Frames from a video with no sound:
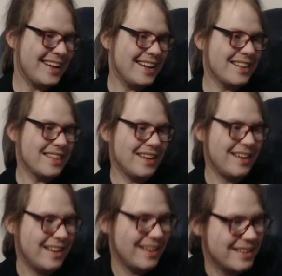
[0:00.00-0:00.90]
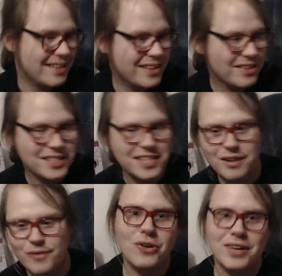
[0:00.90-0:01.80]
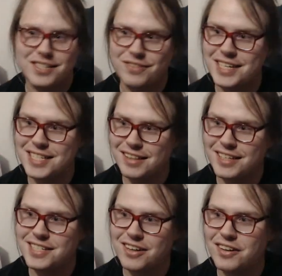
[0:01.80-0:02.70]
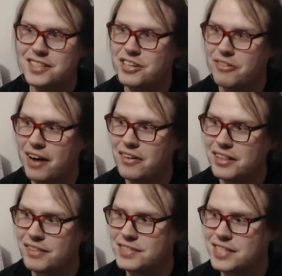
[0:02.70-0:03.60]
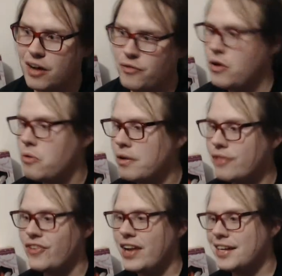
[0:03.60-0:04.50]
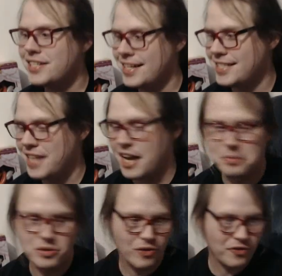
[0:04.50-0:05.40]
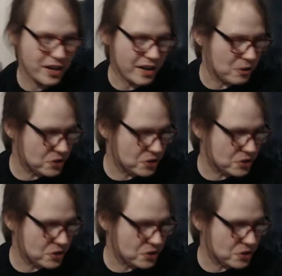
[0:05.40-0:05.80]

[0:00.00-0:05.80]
The YouTuber who's recently started surrounding themselves with VHS tapes for videos